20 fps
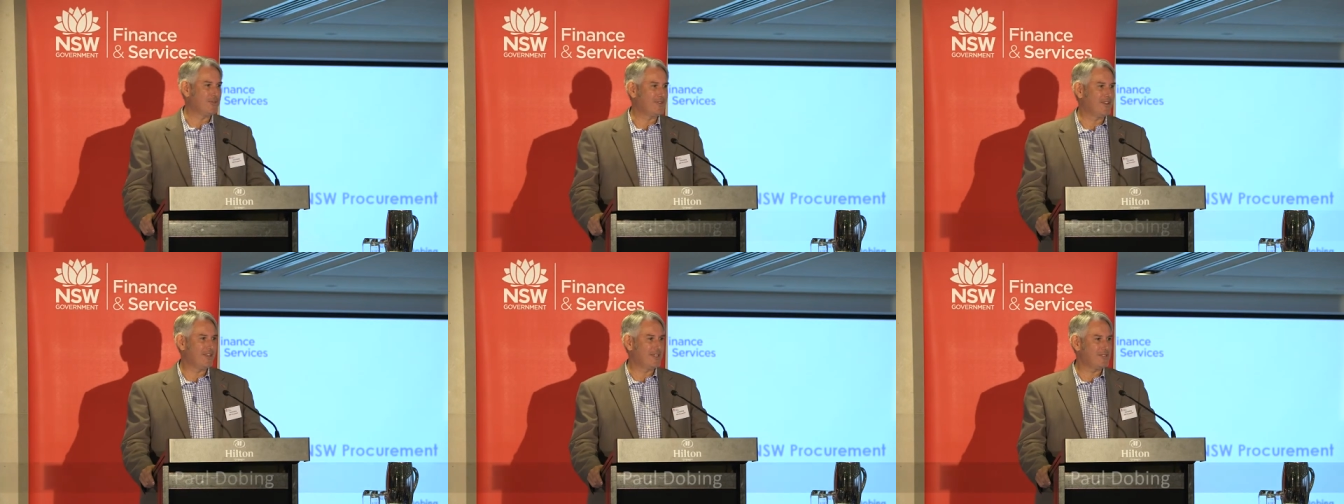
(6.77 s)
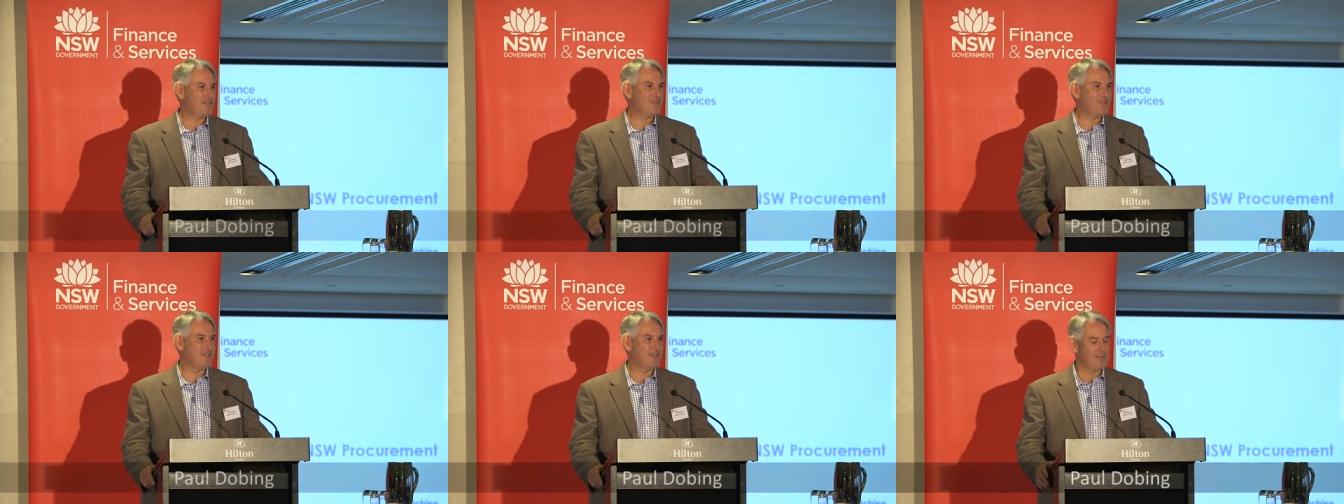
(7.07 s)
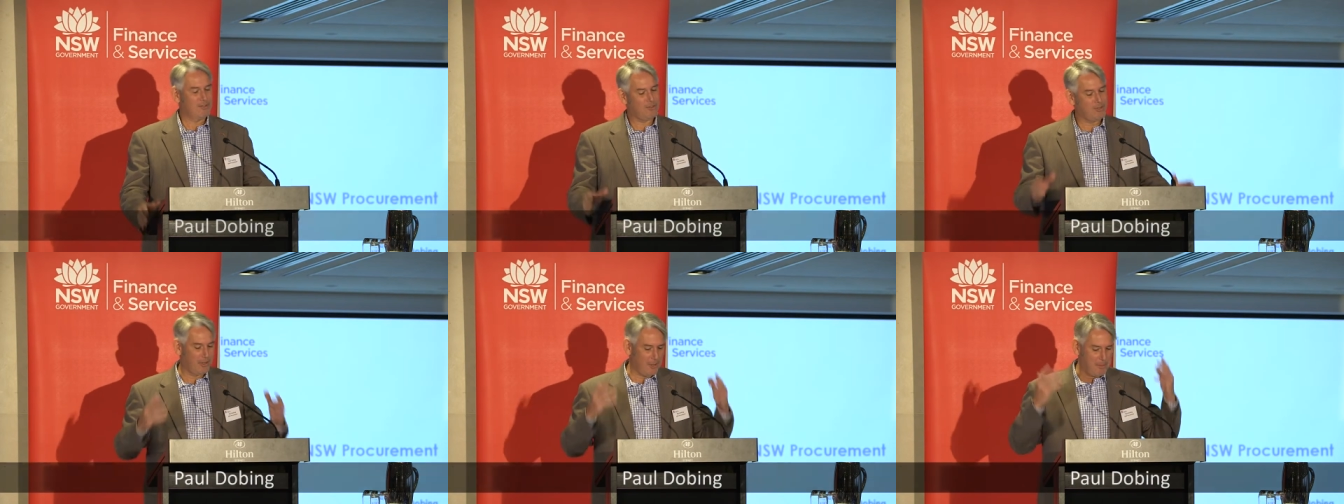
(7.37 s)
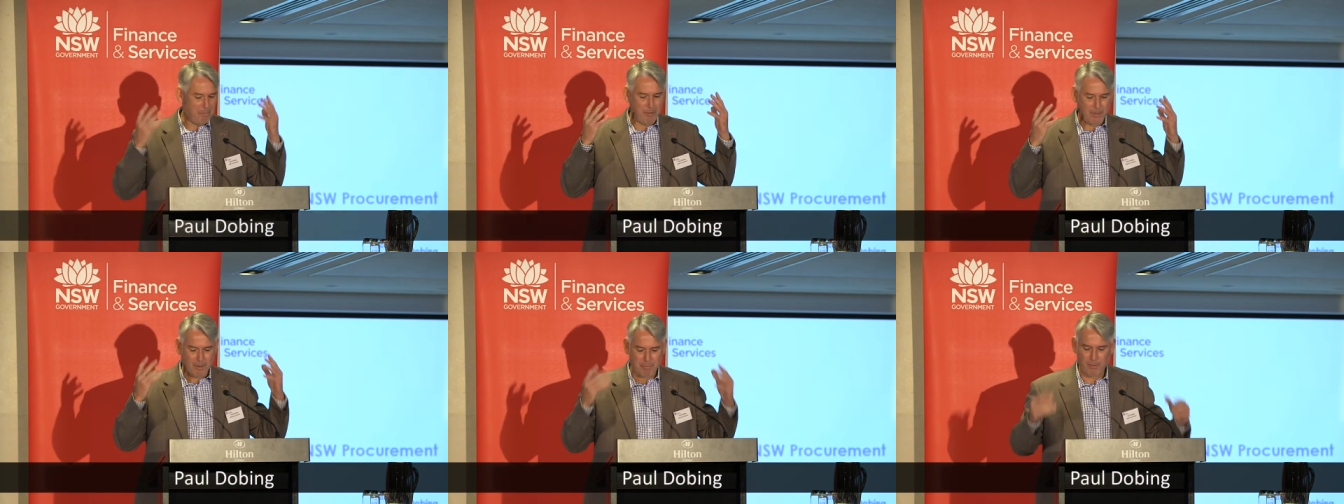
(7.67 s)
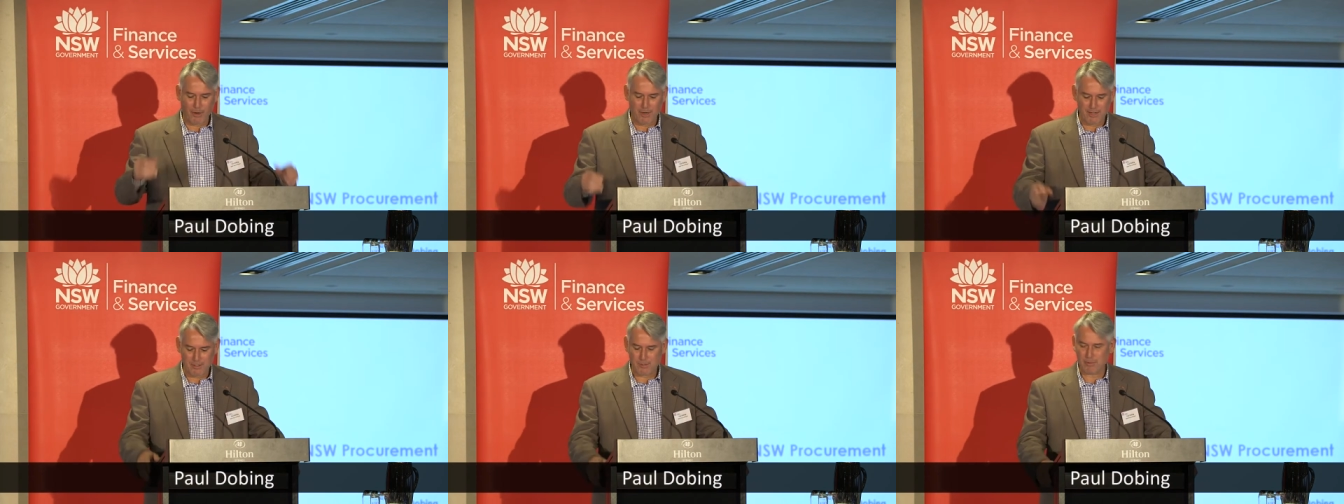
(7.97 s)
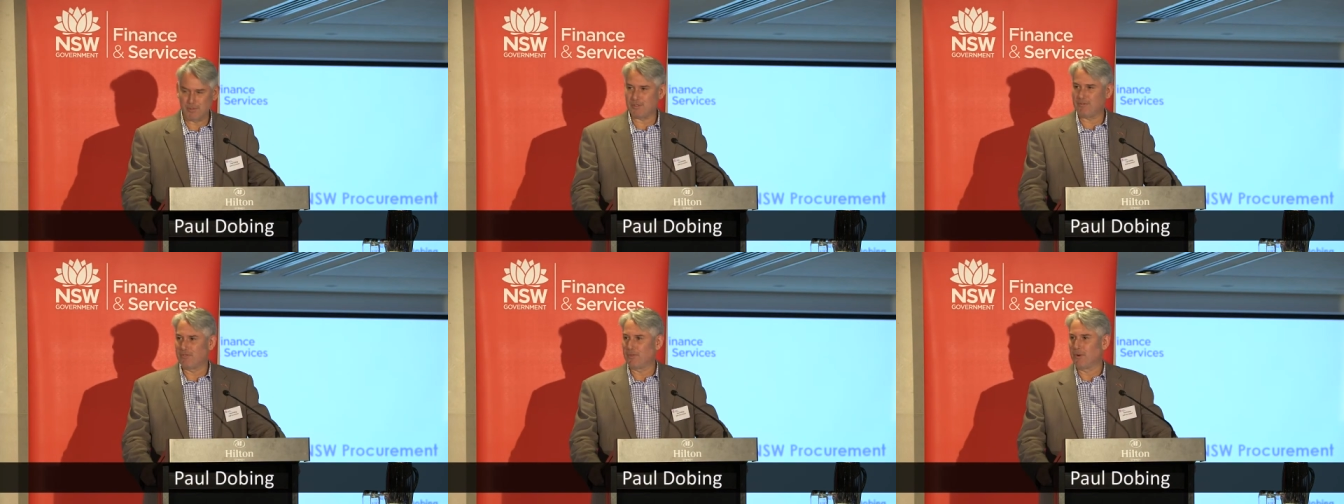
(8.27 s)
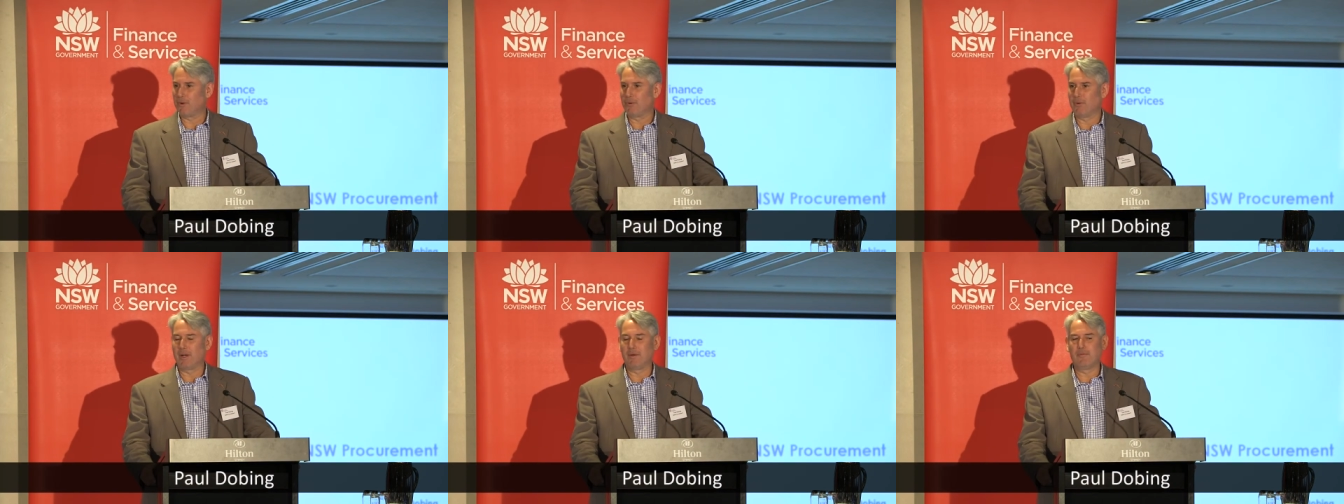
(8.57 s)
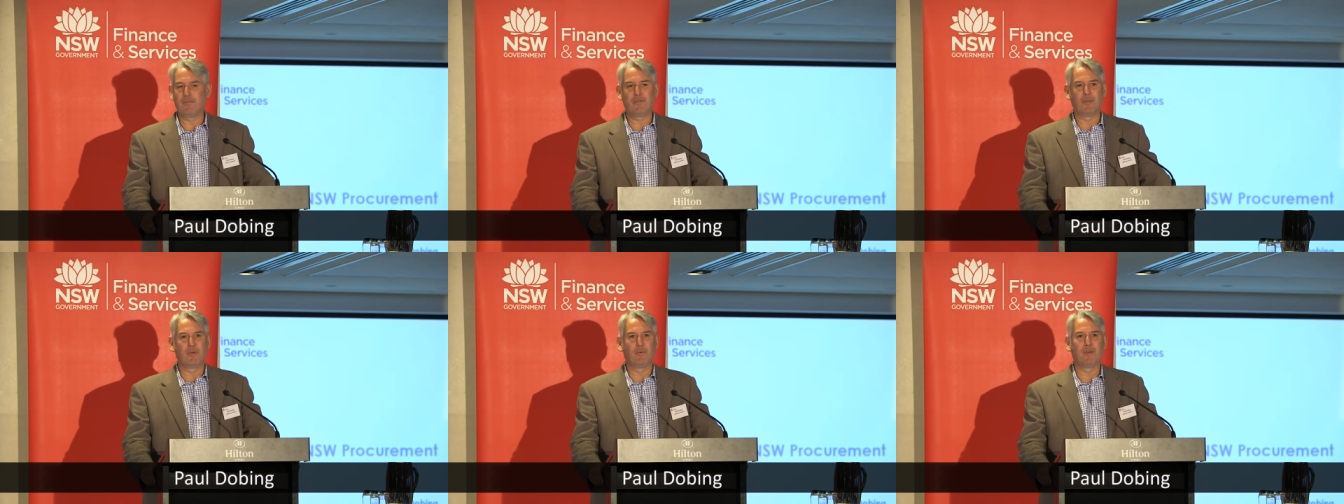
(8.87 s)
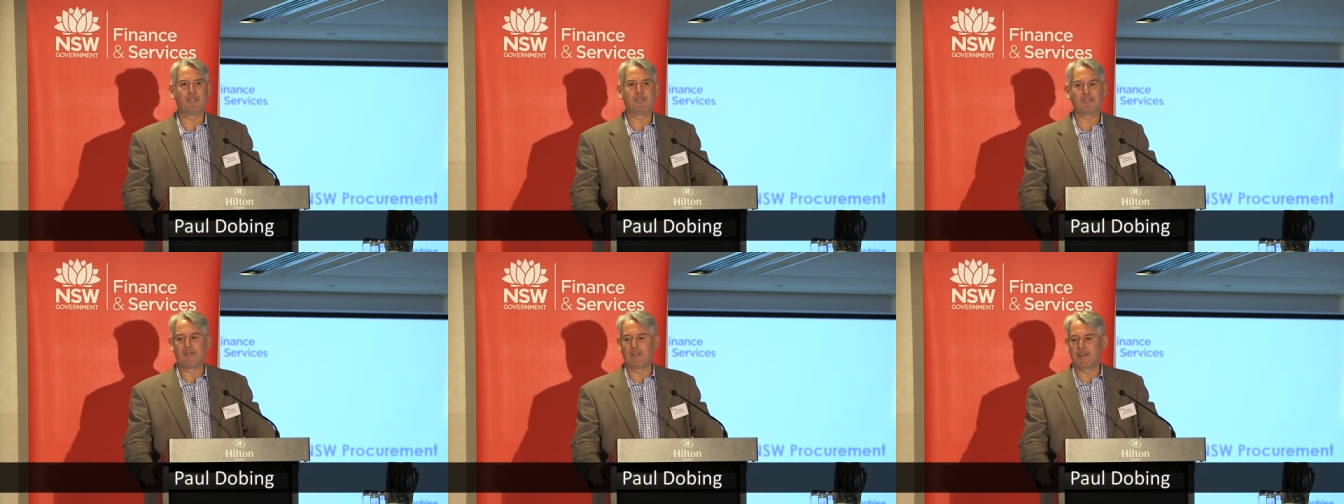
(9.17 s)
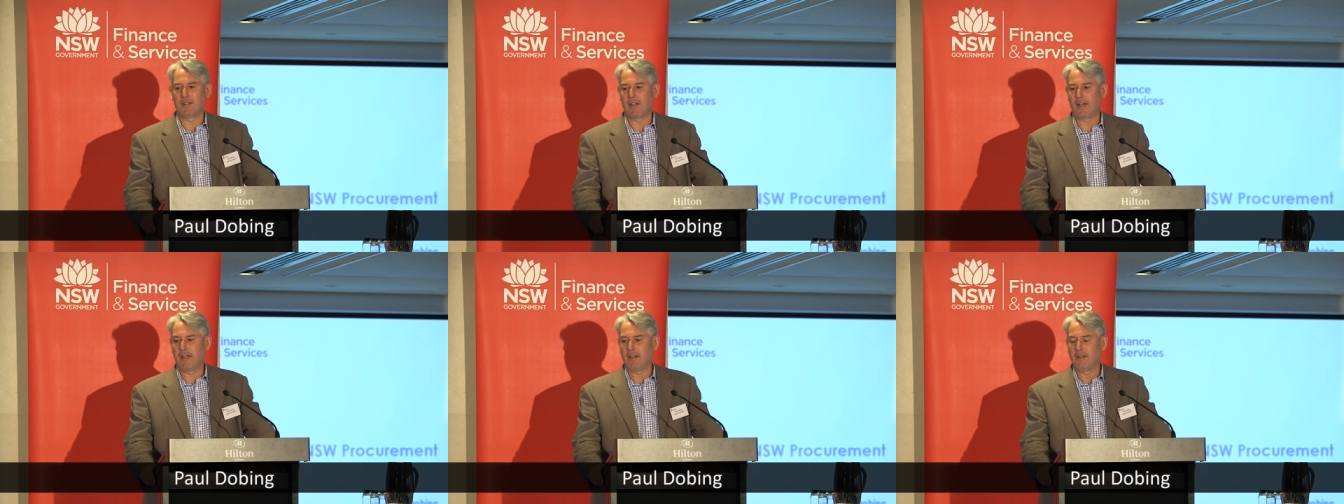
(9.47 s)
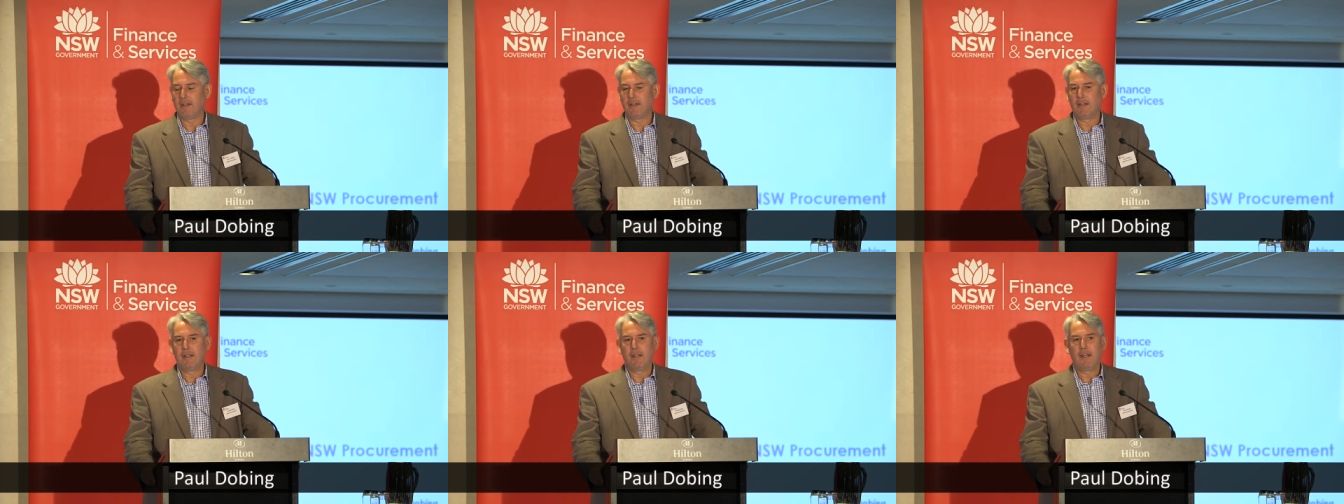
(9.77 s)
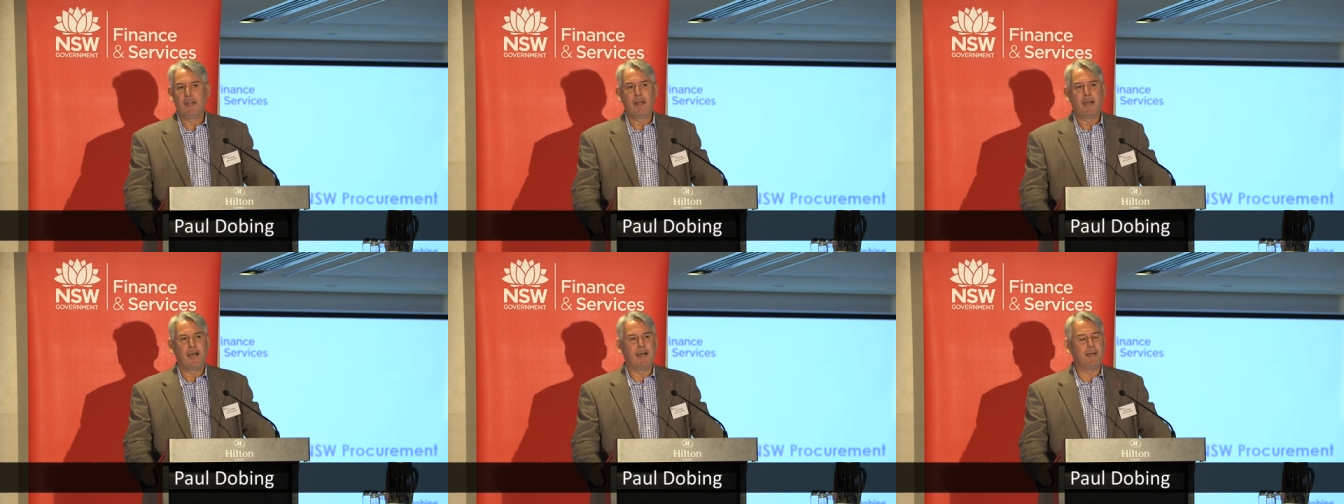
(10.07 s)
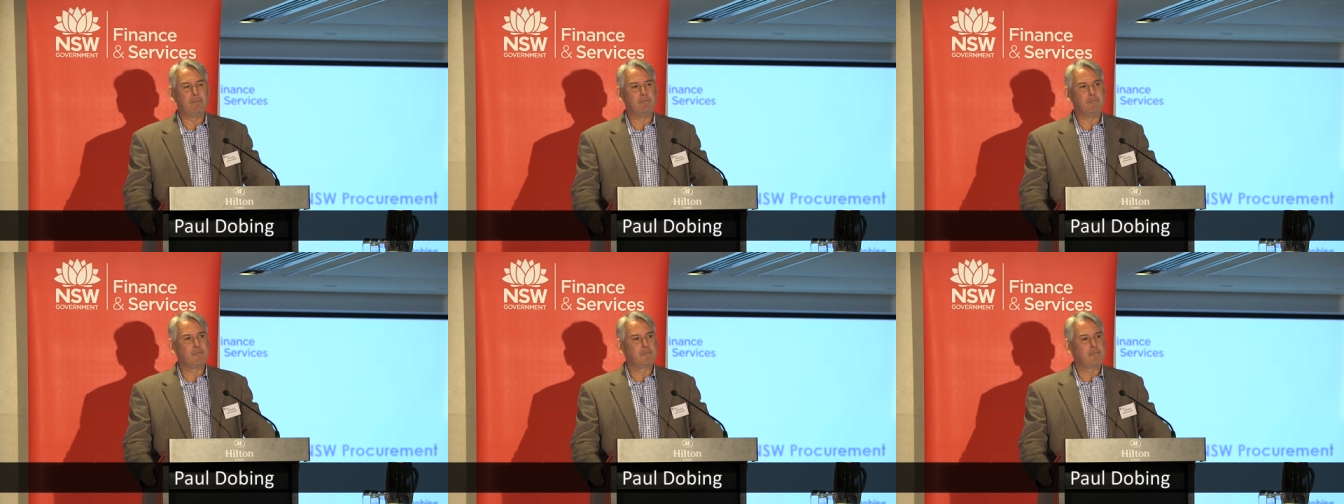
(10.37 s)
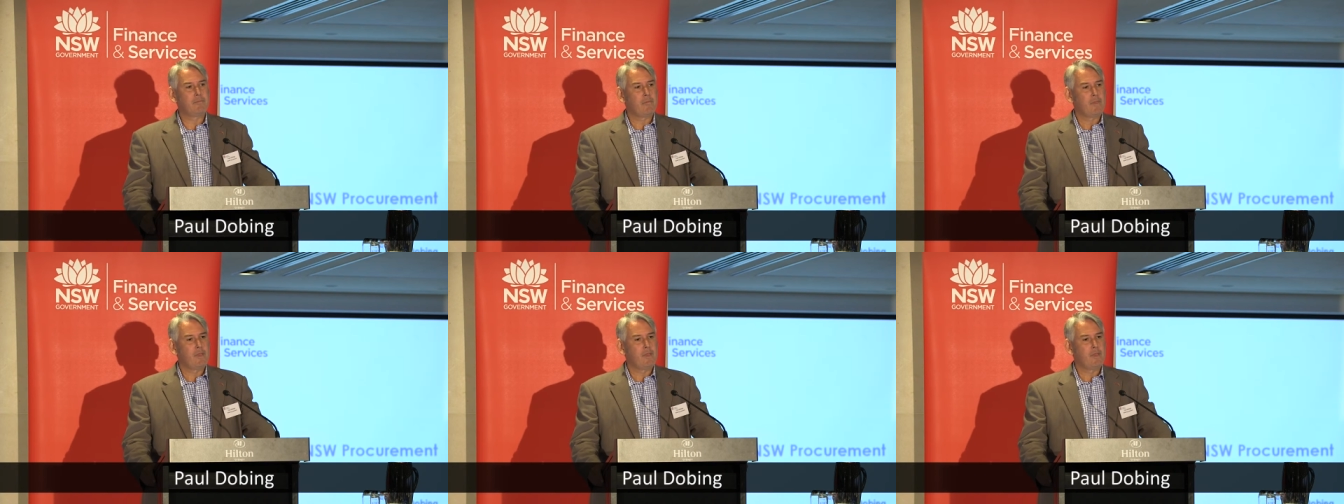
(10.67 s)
so that's certainly piqued my interest for, um, for the rest of the day. Um,